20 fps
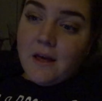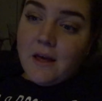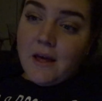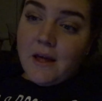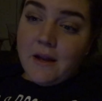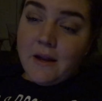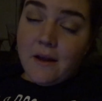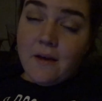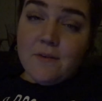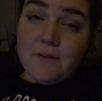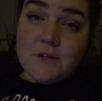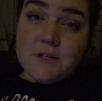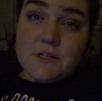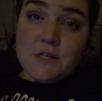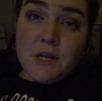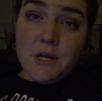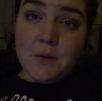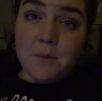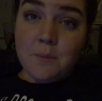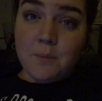and I
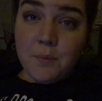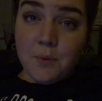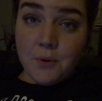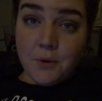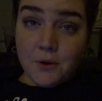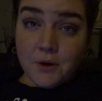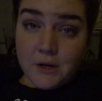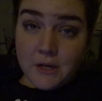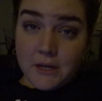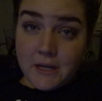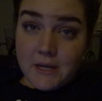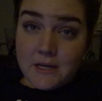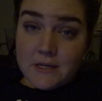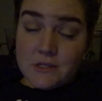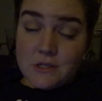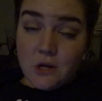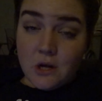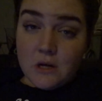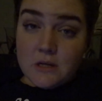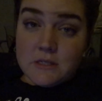was pretty
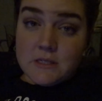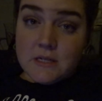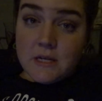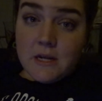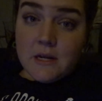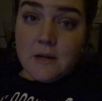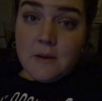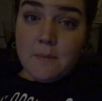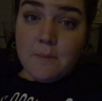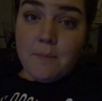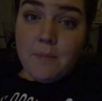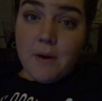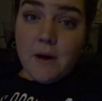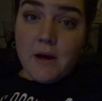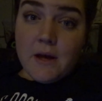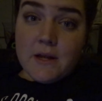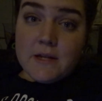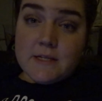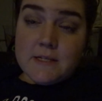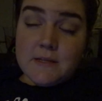exhausted,
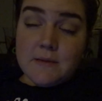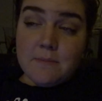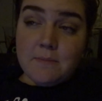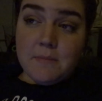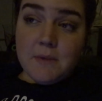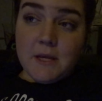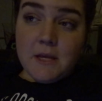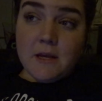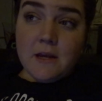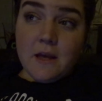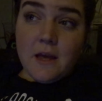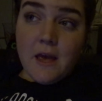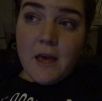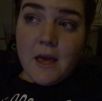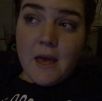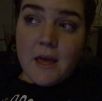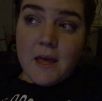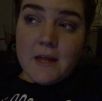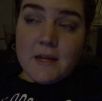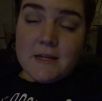but me
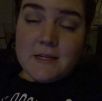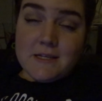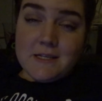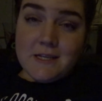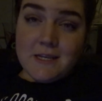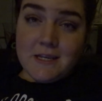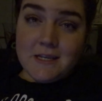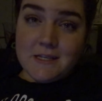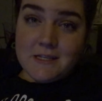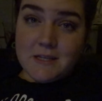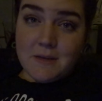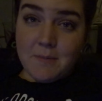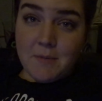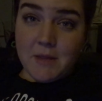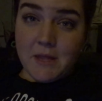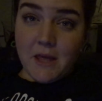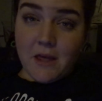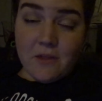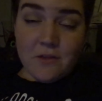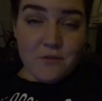and some of
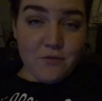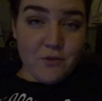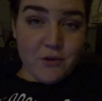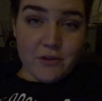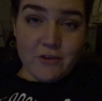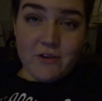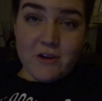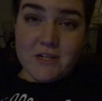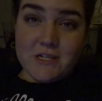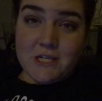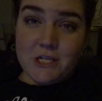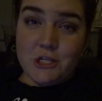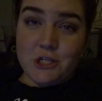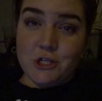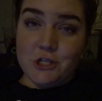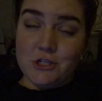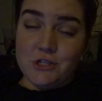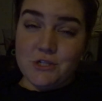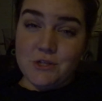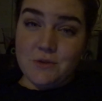the other 4th grade
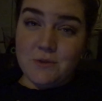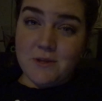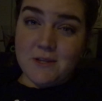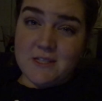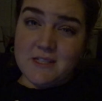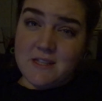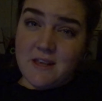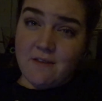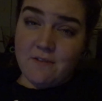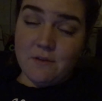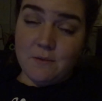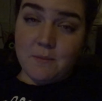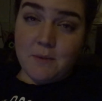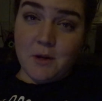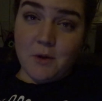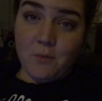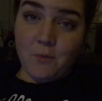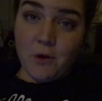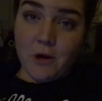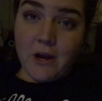teachers do this
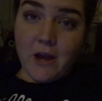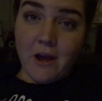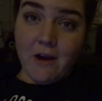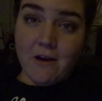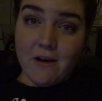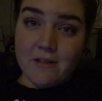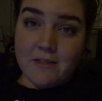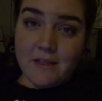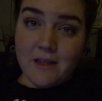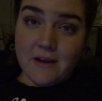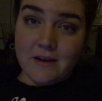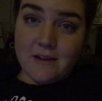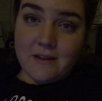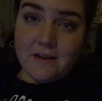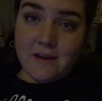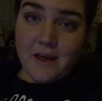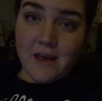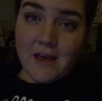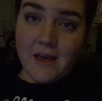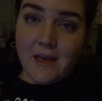7-minute workout at the end of the
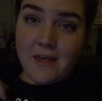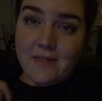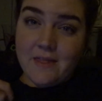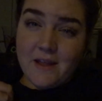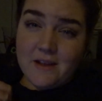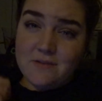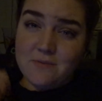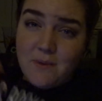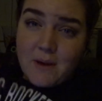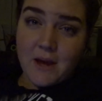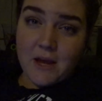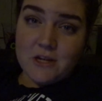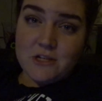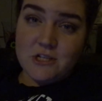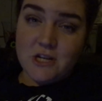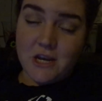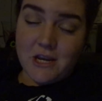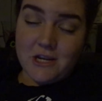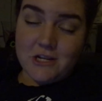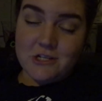day, and that's why I
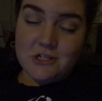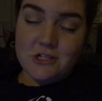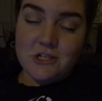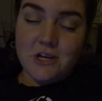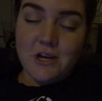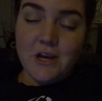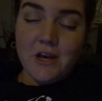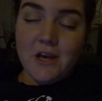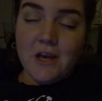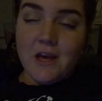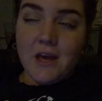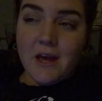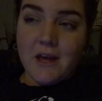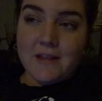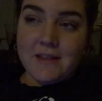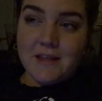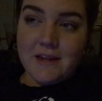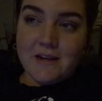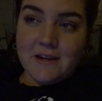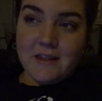changed
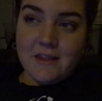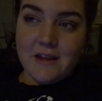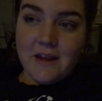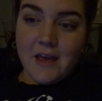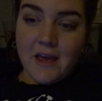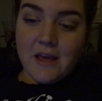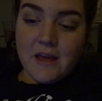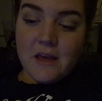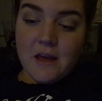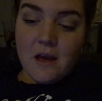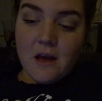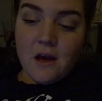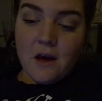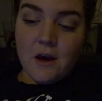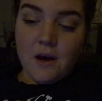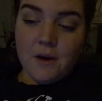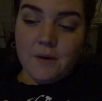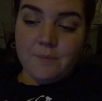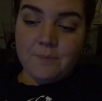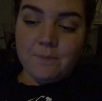at the end of the day,
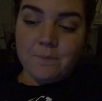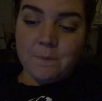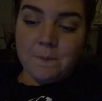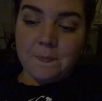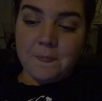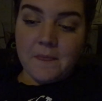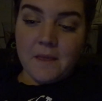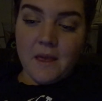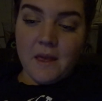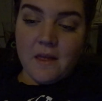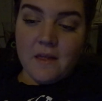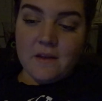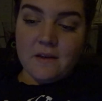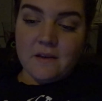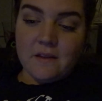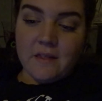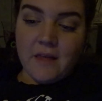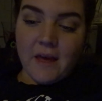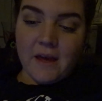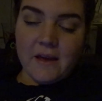and
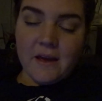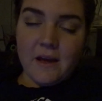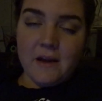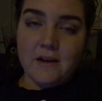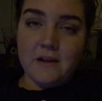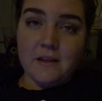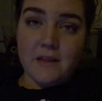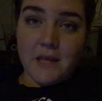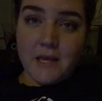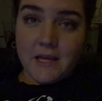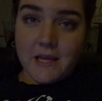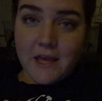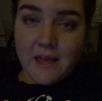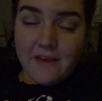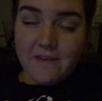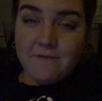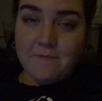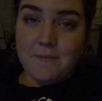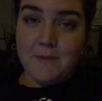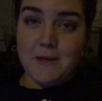that kind of like
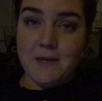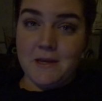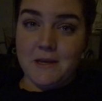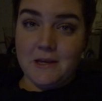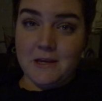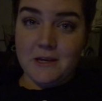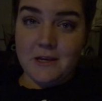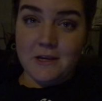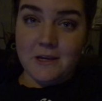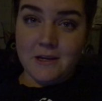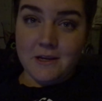gave me